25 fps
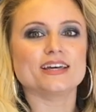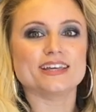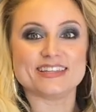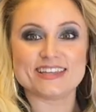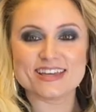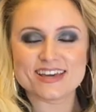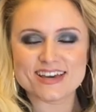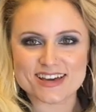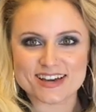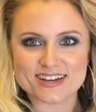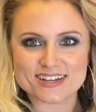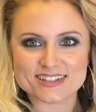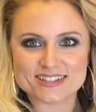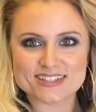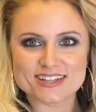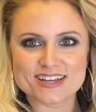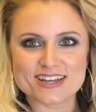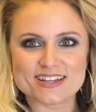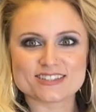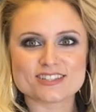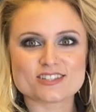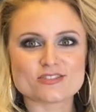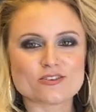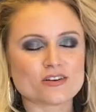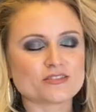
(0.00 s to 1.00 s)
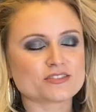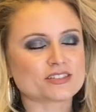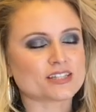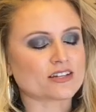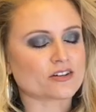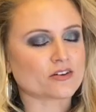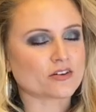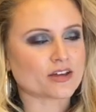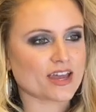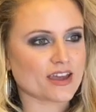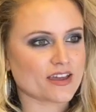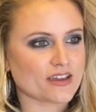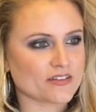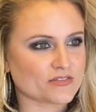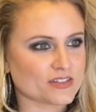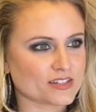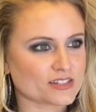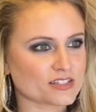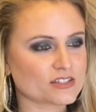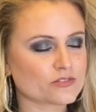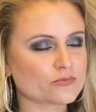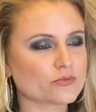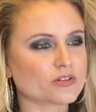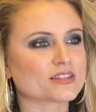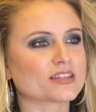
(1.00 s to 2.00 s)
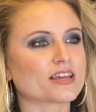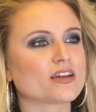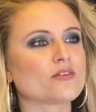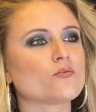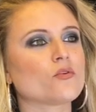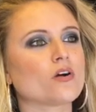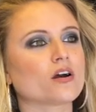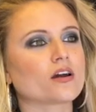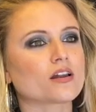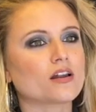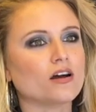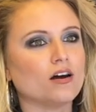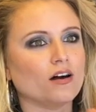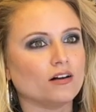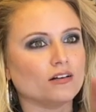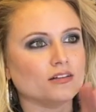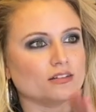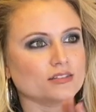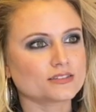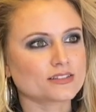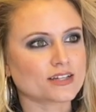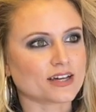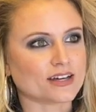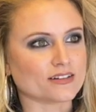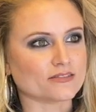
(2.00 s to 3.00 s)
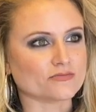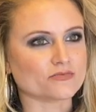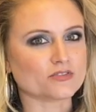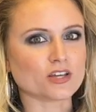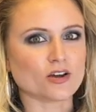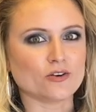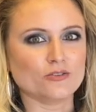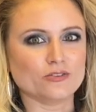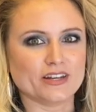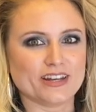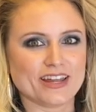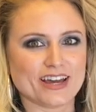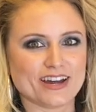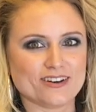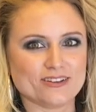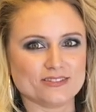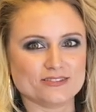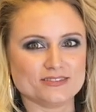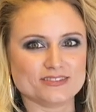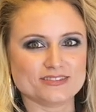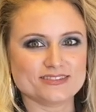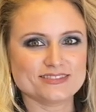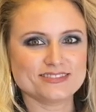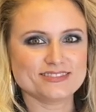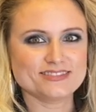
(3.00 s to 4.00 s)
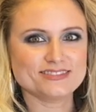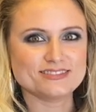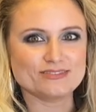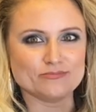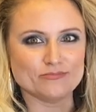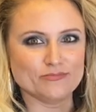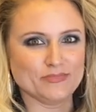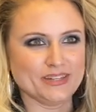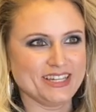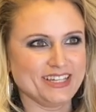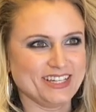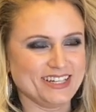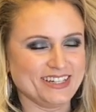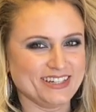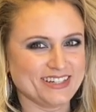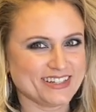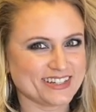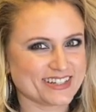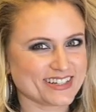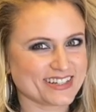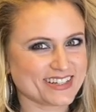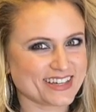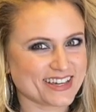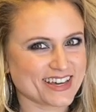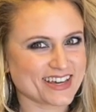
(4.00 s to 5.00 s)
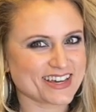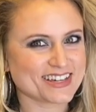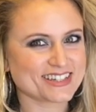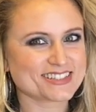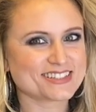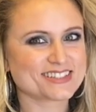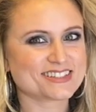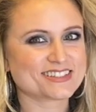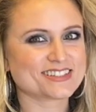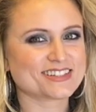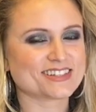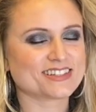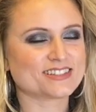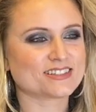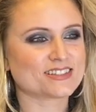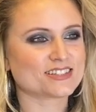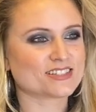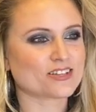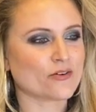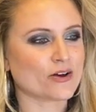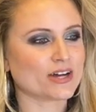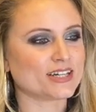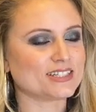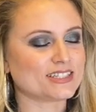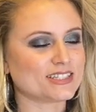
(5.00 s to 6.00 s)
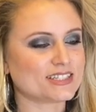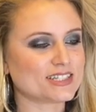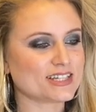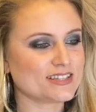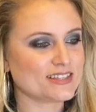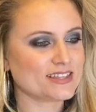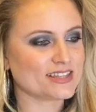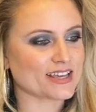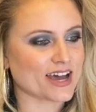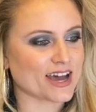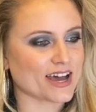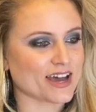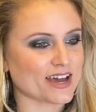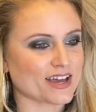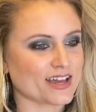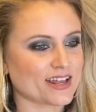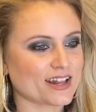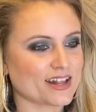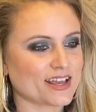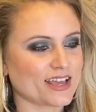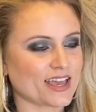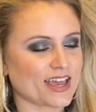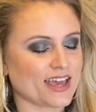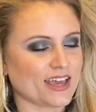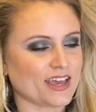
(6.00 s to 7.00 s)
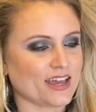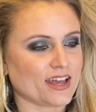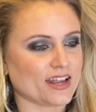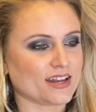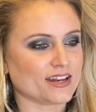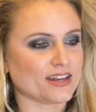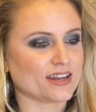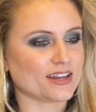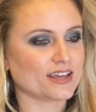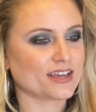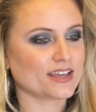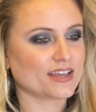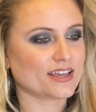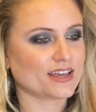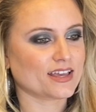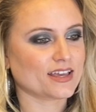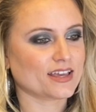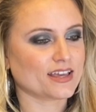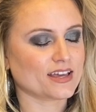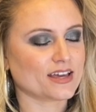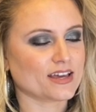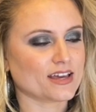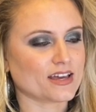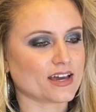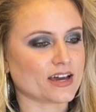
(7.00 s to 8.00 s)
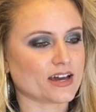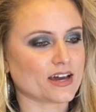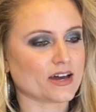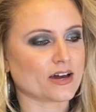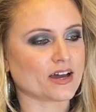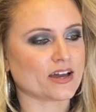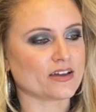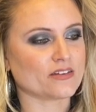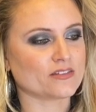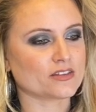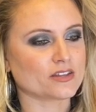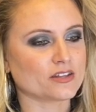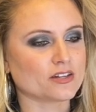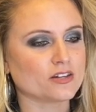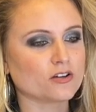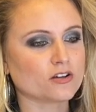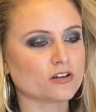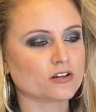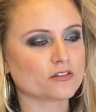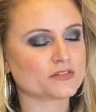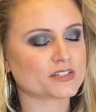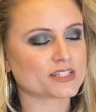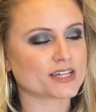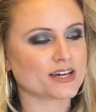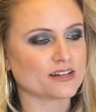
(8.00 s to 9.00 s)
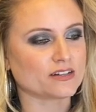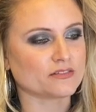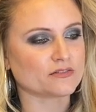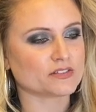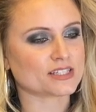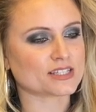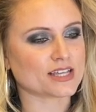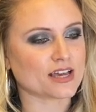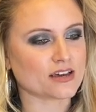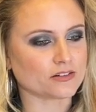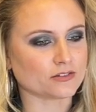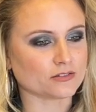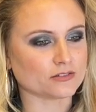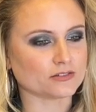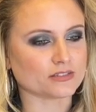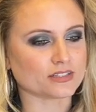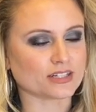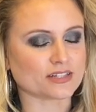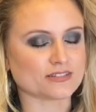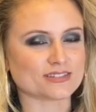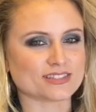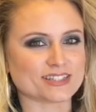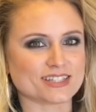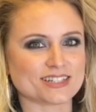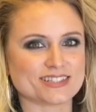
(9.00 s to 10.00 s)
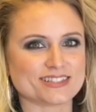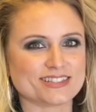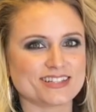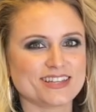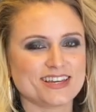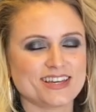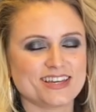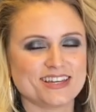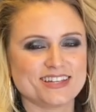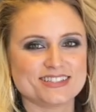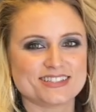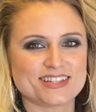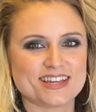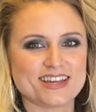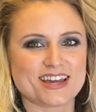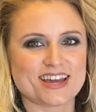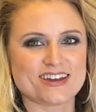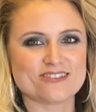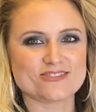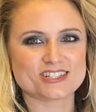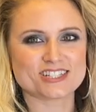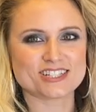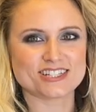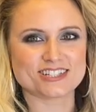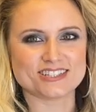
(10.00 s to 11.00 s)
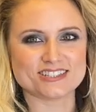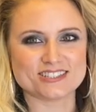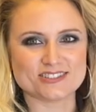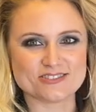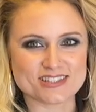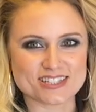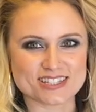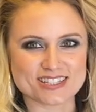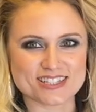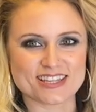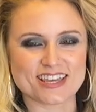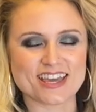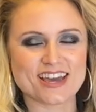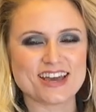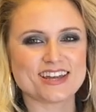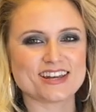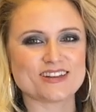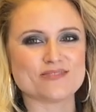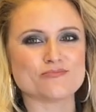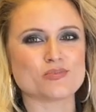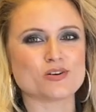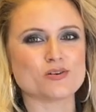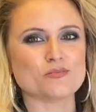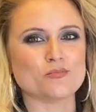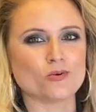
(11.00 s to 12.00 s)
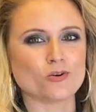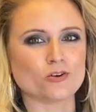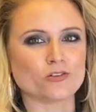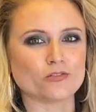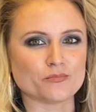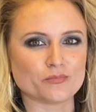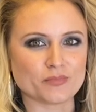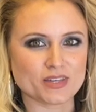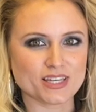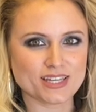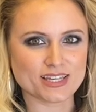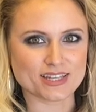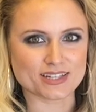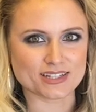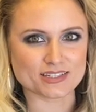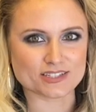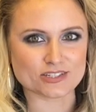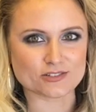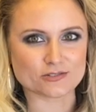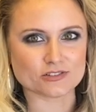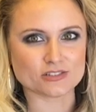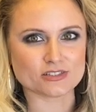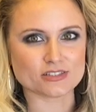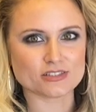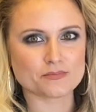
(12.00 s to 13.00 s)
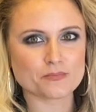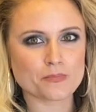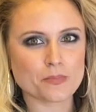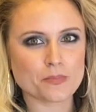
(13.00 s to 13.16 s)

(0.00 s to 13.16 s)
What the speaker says: Yeah. And so I was like, okay, if this is what they want, I'll kind of tone down me, I guess. And so I did that, and the nerves kind of settled, and I was like, dang, I wish I could do this again and put more of me into it.